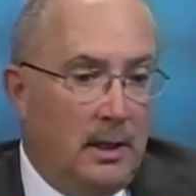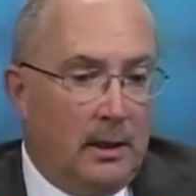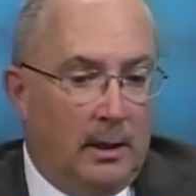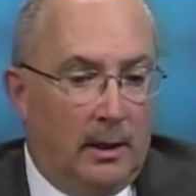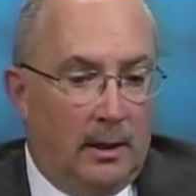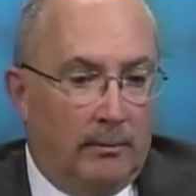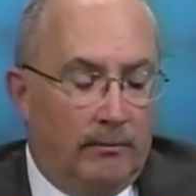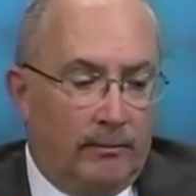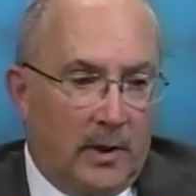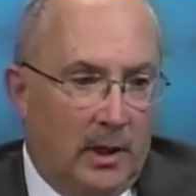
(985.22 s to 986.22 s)

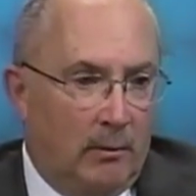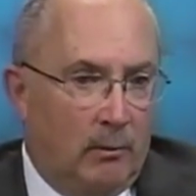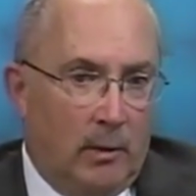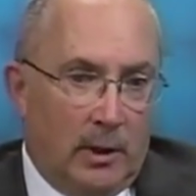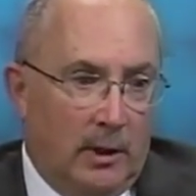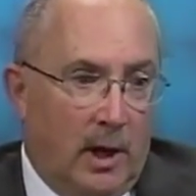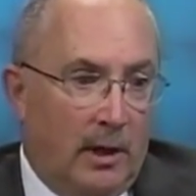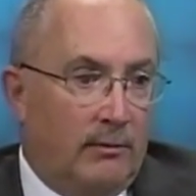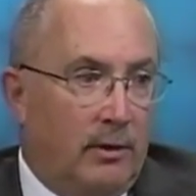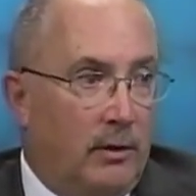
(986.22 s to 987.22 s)
Um, and what a
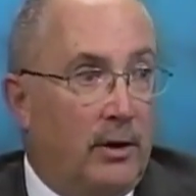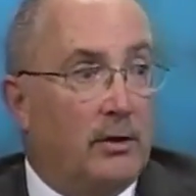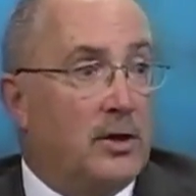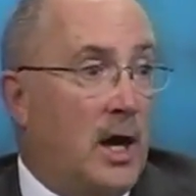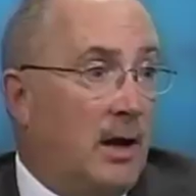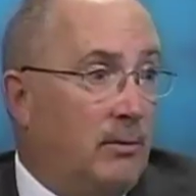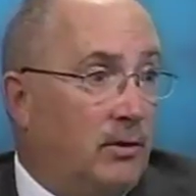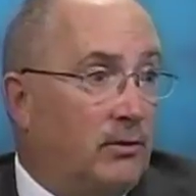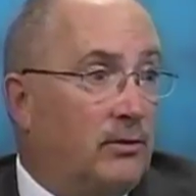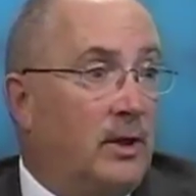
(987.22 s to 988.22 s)
life, you know. Their job
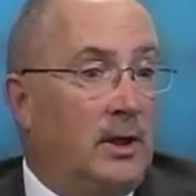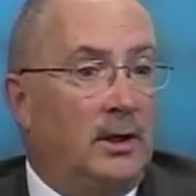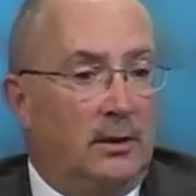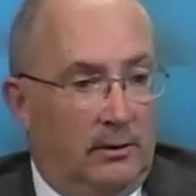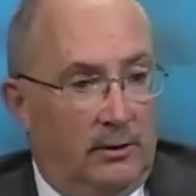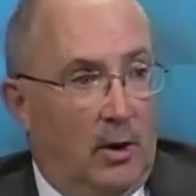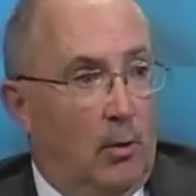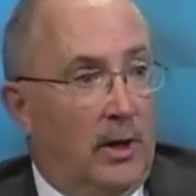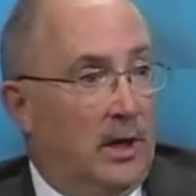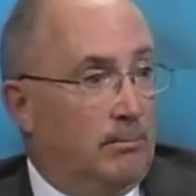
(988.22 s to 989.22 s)
is, is to go
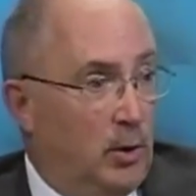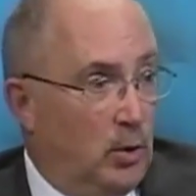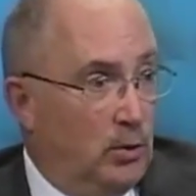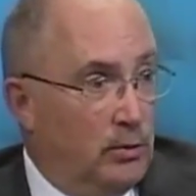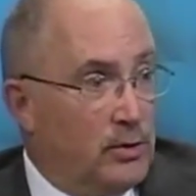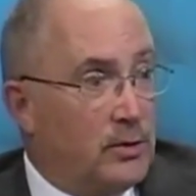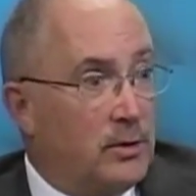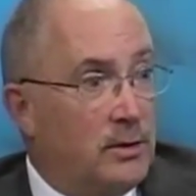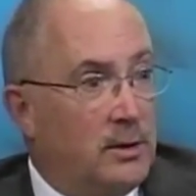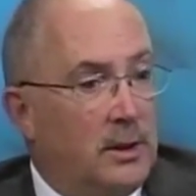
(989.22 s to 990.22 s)
get booze,
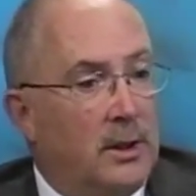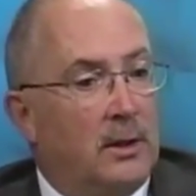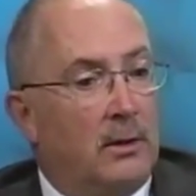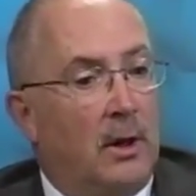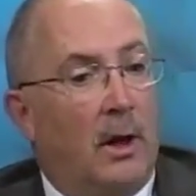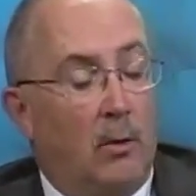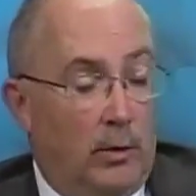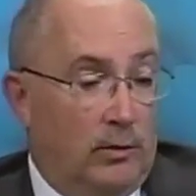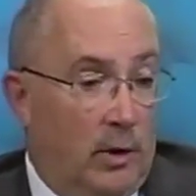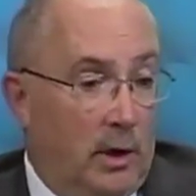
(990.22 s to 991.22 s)
uh,
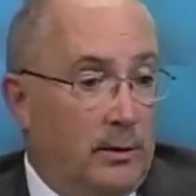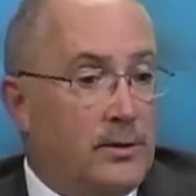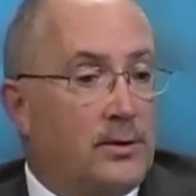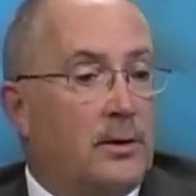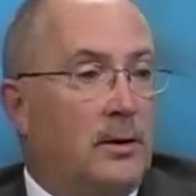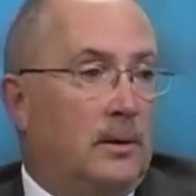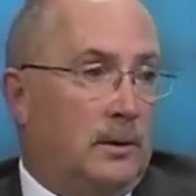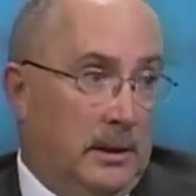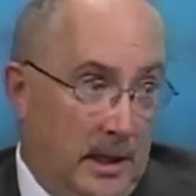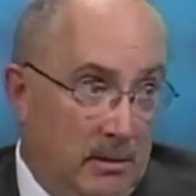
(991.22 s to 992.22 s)
or drugs,
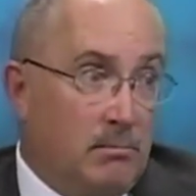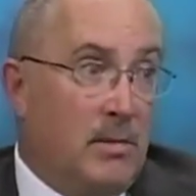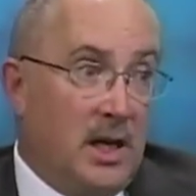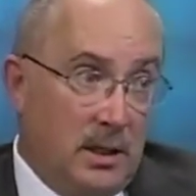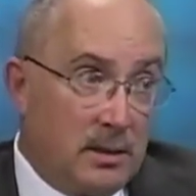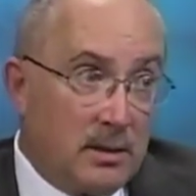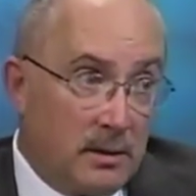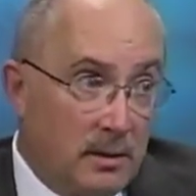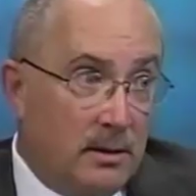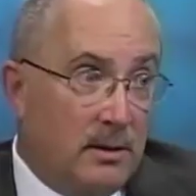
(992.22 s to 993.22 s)
get meat,
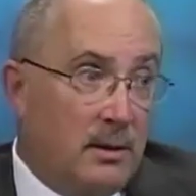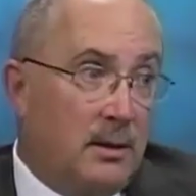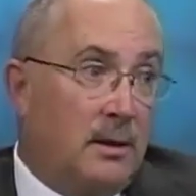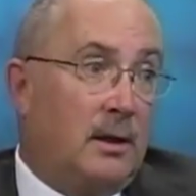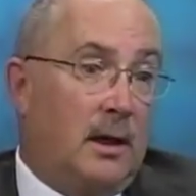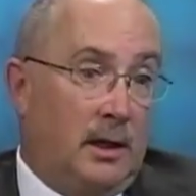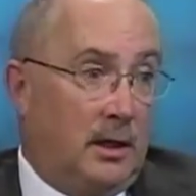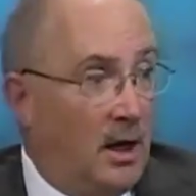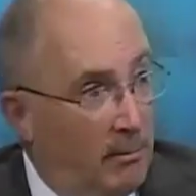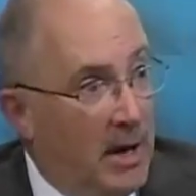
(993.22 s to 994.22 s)
and then
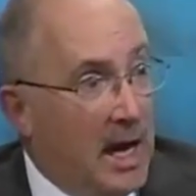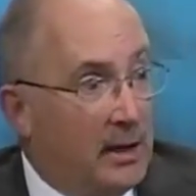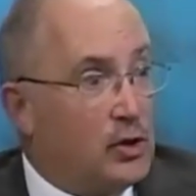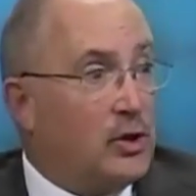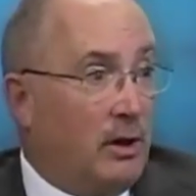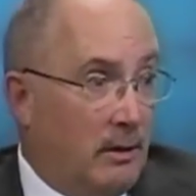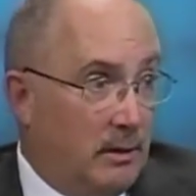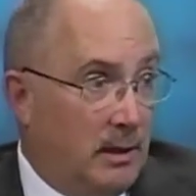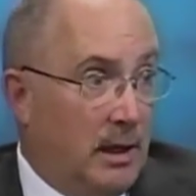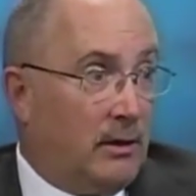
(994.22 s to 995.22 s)
come back and share
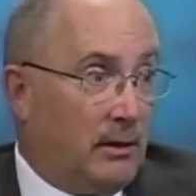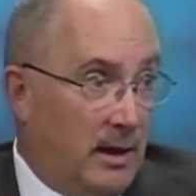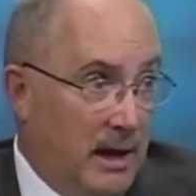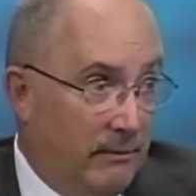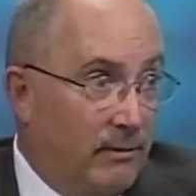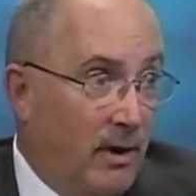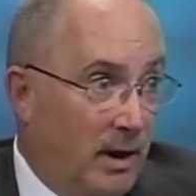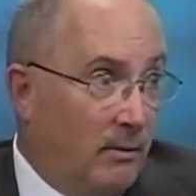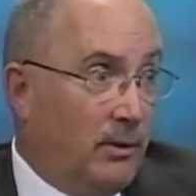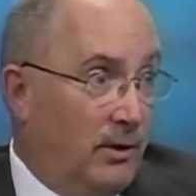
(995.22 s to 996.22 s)
it at the campfire
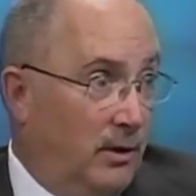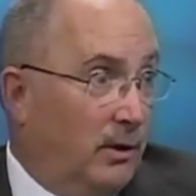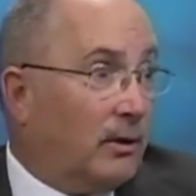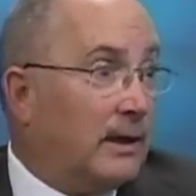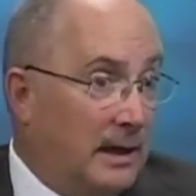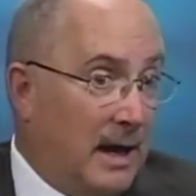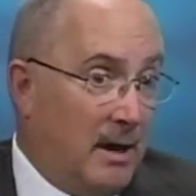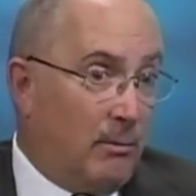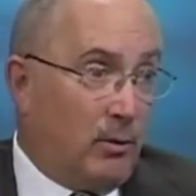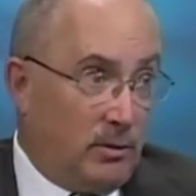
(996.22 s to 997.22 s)
mm-hmm. with the mm-hmm. other
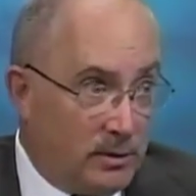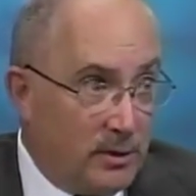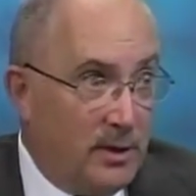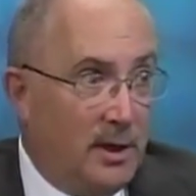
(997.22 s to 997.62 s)
campers.